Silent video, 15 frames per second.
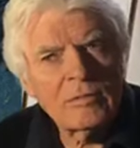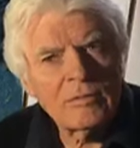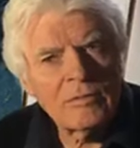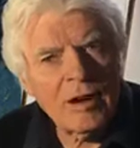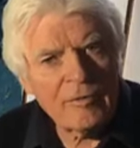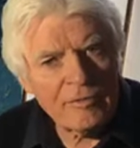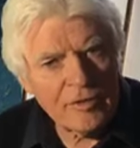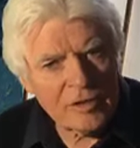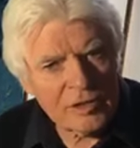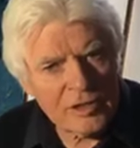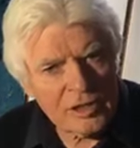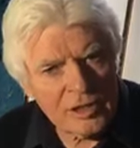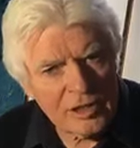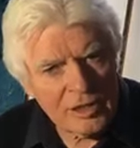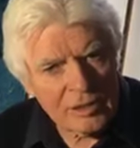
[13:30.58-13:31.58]

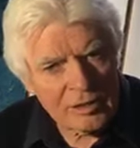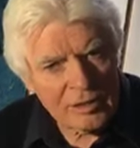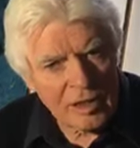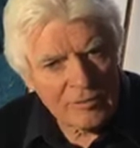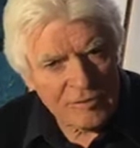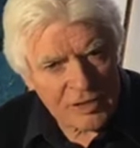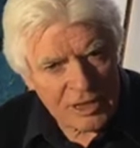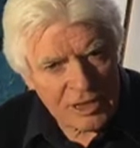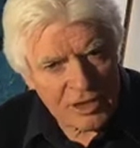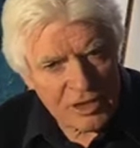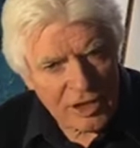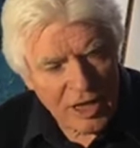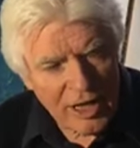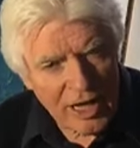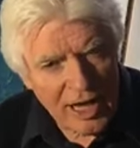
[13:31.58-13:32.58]
reference a
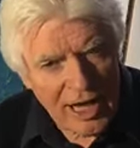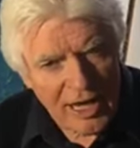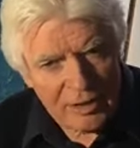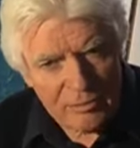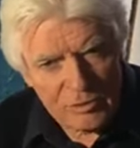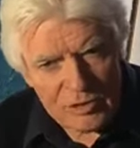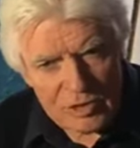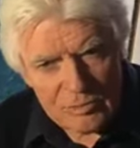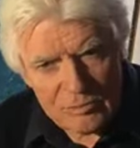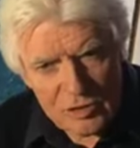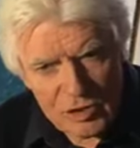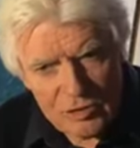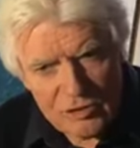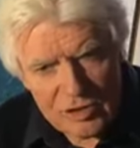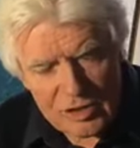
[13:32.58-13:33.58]
conversation I had with some
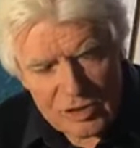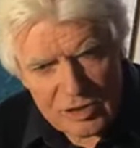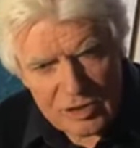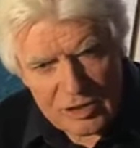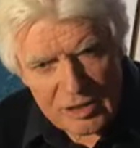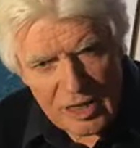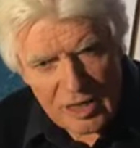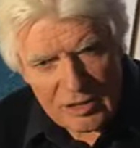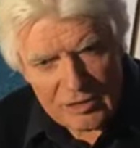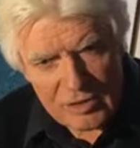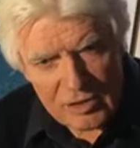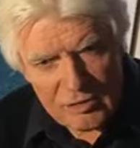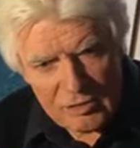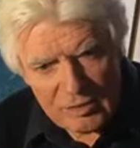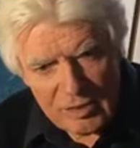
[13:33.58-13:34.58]
tutors at an art
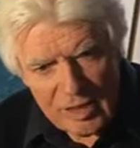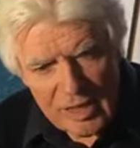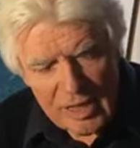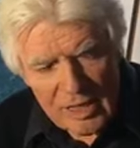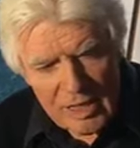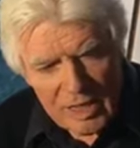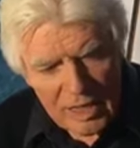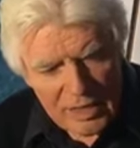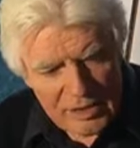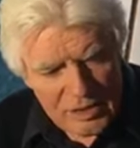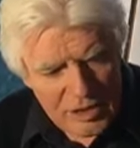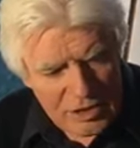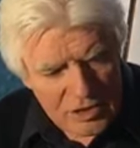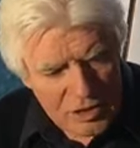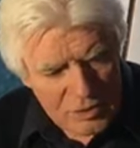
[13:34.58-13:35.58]
school. I
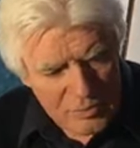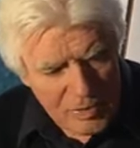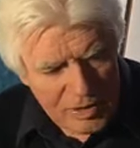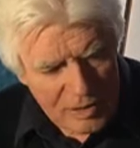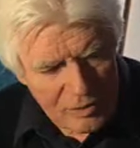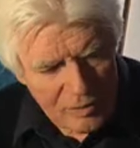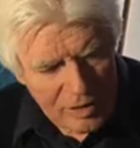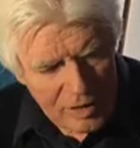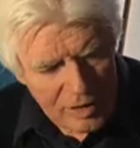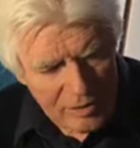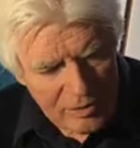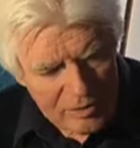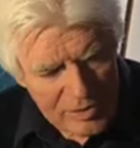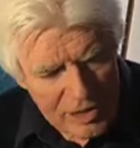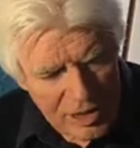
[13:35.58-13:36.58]
just spent quite a
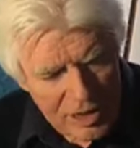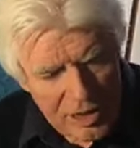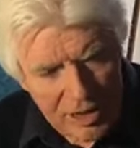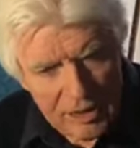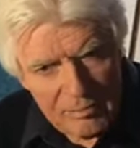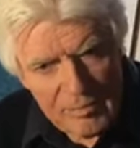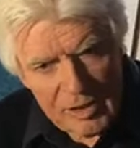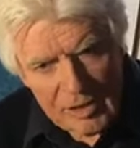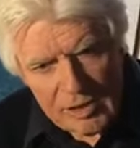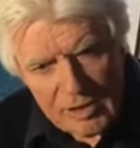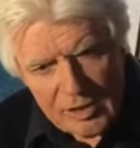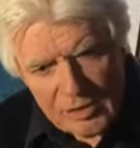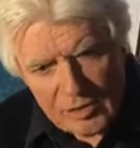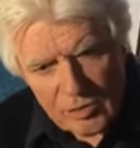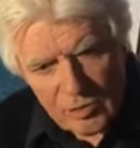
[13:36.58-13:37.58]
long time
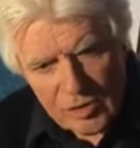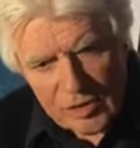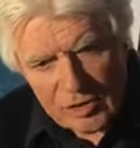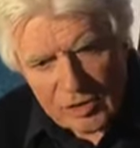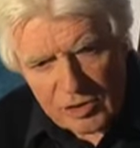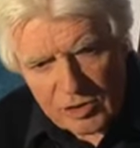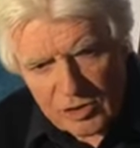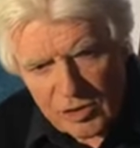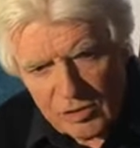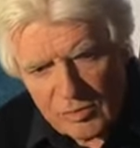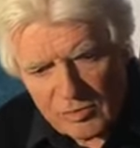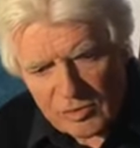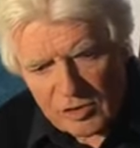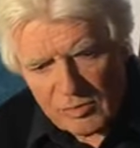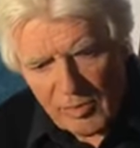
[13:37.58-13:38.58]
talking to
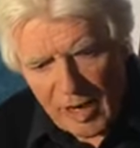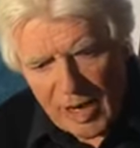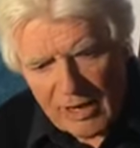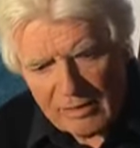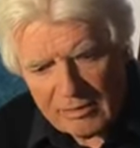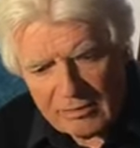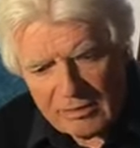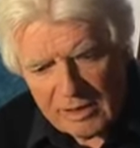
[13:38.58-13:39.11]
students about